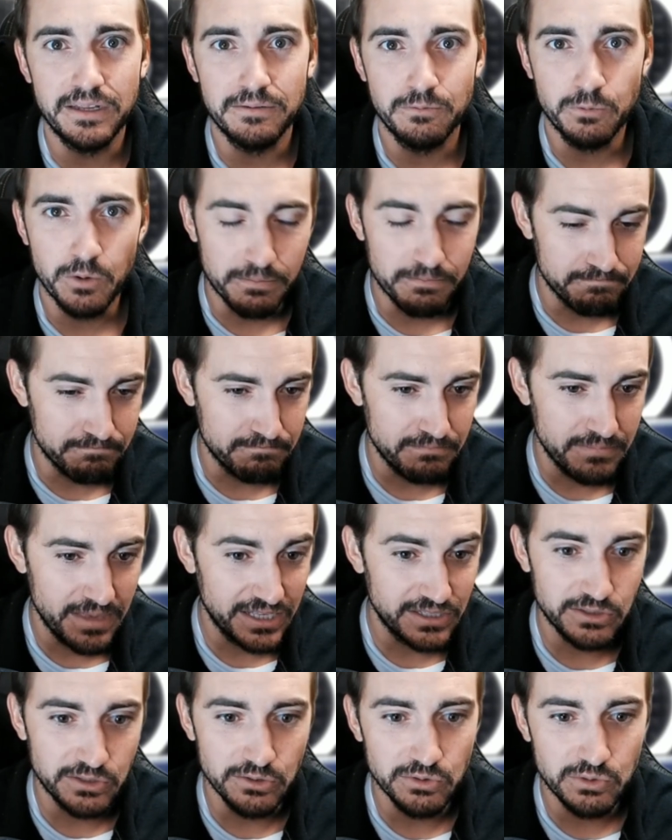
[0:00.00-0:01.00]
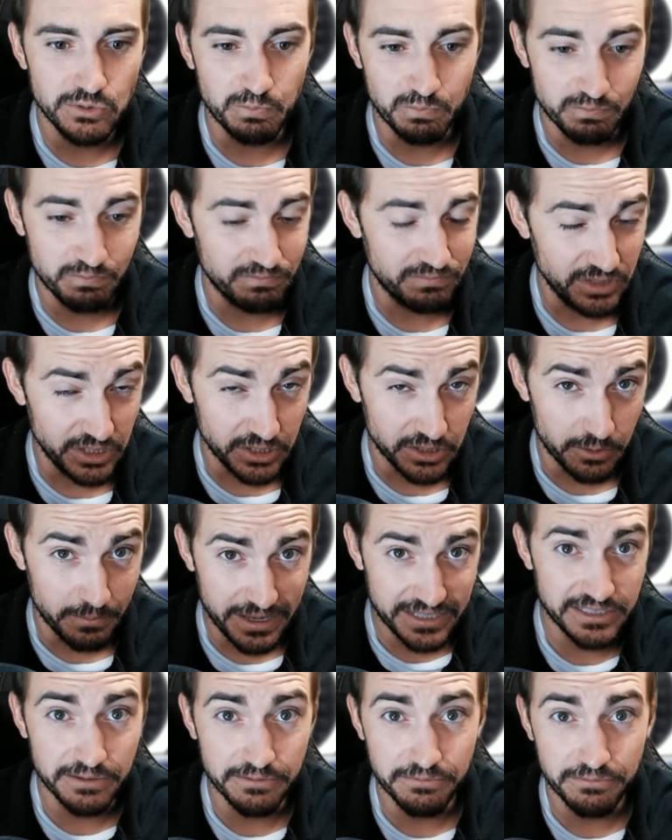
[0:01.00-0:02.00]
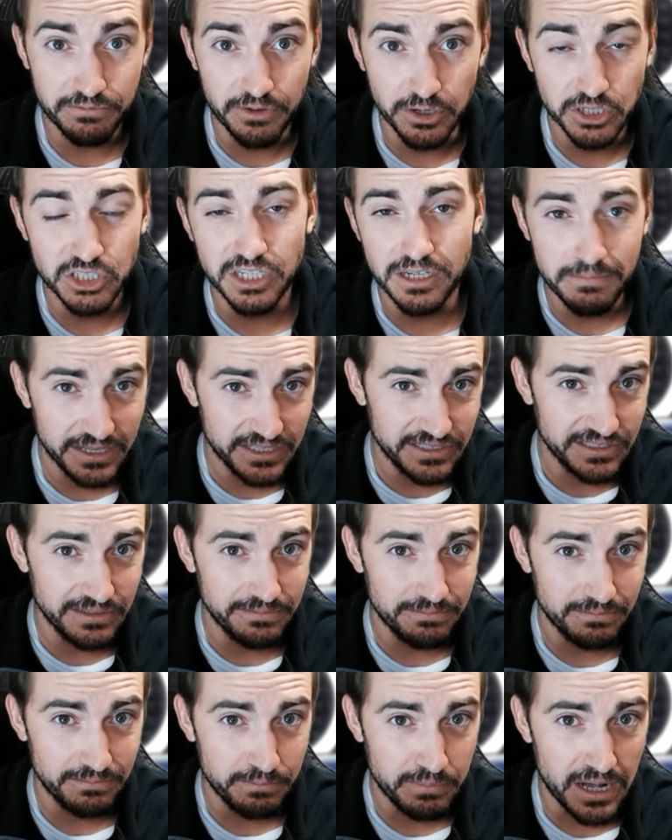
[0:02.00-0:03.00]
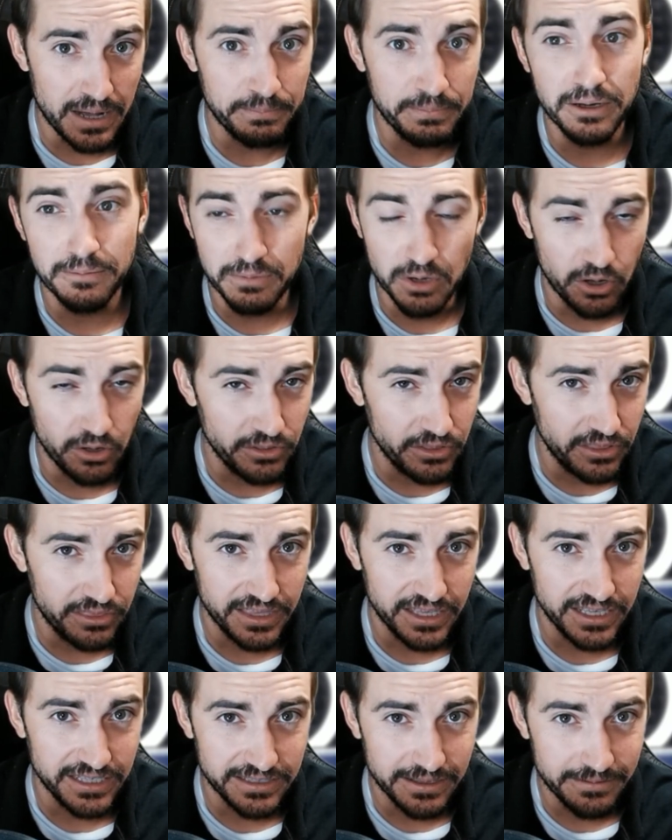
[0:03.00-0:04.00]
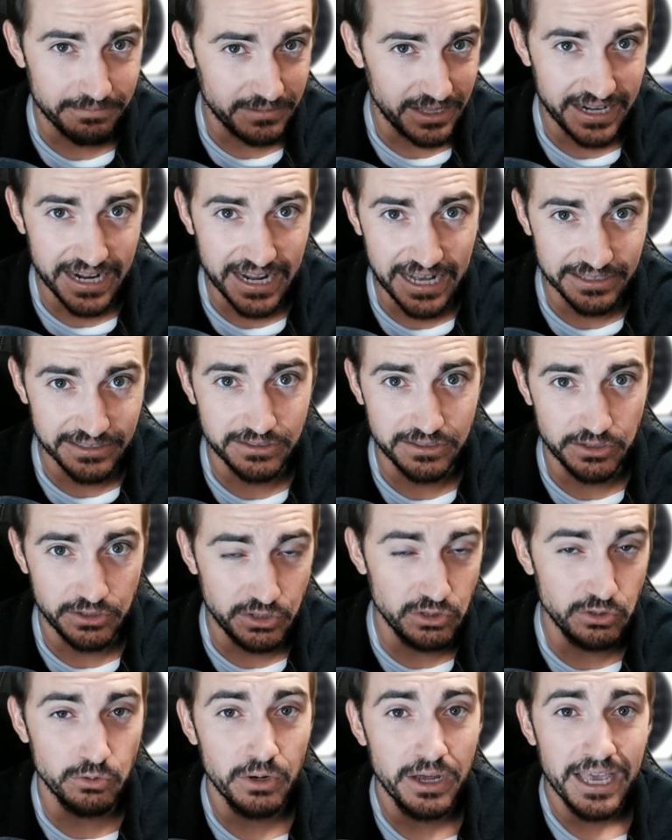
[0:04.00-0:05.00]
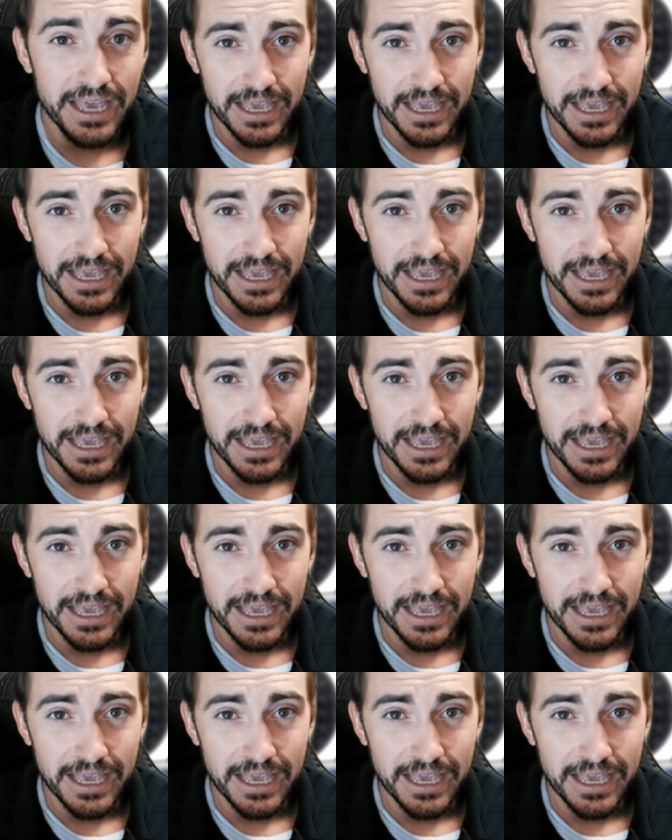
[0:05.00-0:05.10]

what makes you, you know, makes it function, makes it pop up, all the things that it has to do.